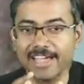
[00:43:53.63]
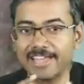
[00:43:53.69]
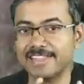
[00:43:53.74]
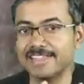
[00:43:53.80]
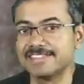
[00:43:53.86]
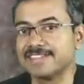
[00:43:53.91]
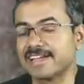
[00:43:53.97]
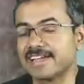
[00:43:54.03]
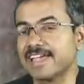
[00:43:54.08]

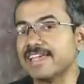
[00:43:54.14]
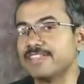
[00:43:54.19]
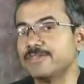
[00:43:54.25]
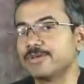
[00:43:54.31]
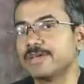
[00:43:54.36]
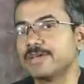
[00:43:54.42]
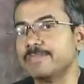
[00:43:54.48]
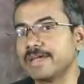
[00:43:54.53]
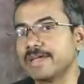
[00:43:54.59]
And this again,
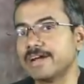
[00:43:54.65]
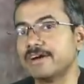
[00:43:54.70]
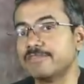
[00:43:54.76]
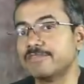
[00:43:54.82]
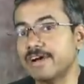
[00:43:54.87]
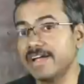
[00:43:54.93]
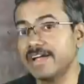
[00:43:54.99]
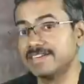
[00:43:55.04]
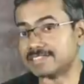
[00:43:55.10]
you can make
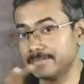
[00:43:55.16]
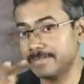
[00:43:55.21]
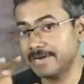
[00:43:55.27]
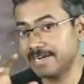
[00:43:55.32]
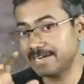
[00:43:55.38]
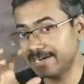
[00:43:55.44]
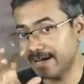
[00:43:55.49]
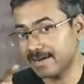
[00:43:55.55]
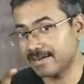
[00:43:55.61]
out why it's a
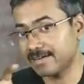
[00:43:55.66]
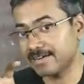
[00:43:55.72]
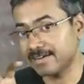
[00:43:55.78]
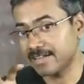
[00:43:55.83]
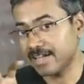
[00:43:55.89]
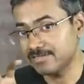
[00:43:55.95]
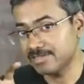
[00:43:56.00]
bit darker.